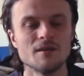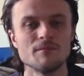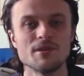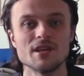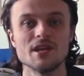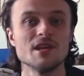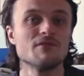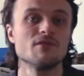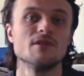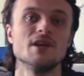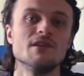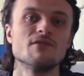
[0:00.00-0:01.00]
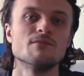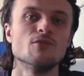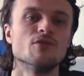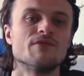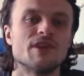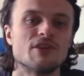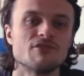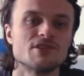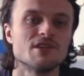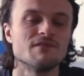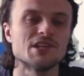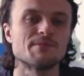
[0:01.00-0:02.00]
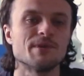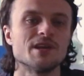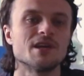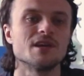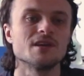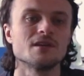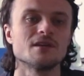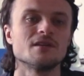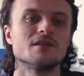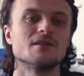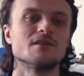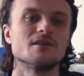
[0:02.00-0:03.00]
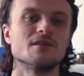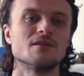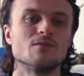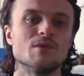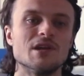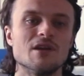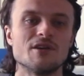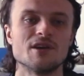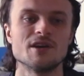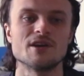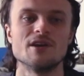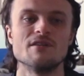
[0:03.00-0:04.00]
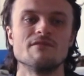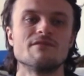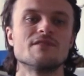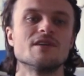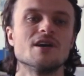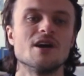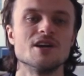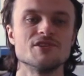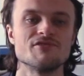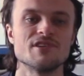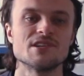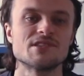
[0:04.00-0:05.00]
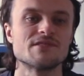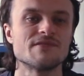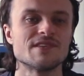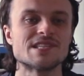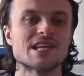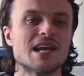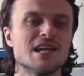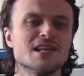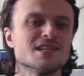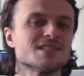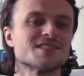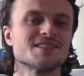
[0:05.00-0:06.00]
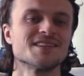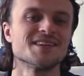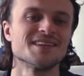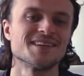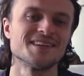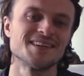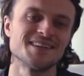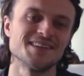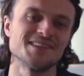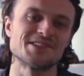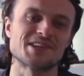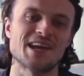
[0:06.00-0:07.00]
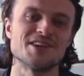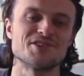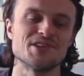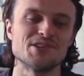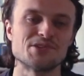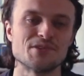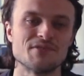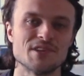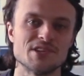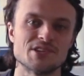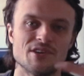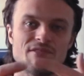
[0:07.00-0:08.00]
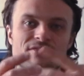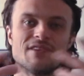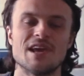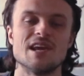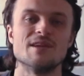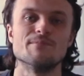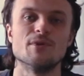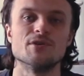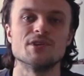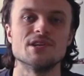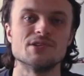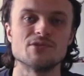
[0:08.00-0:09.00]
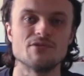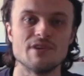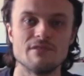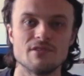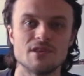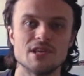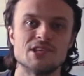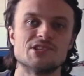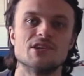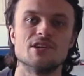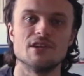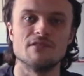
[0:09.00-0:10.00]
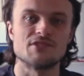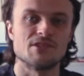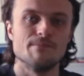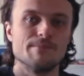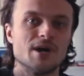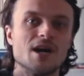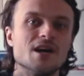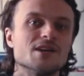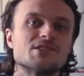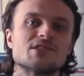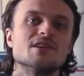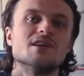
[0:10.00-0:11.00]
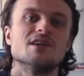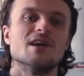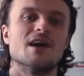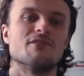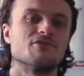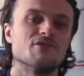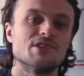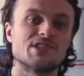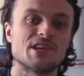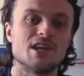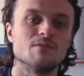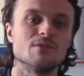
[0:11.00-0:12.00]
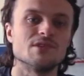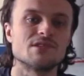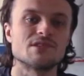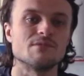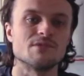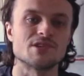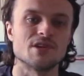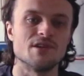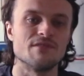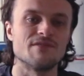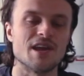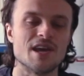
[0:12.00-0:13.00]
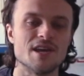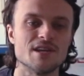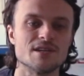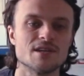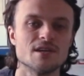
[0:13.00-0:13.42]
But then even more figuratively speaking, we look at kind of Andreas Vesalius, his sketches of these kind of flayed bodies, or even the study of St. Bart after his skin was kind of flayed.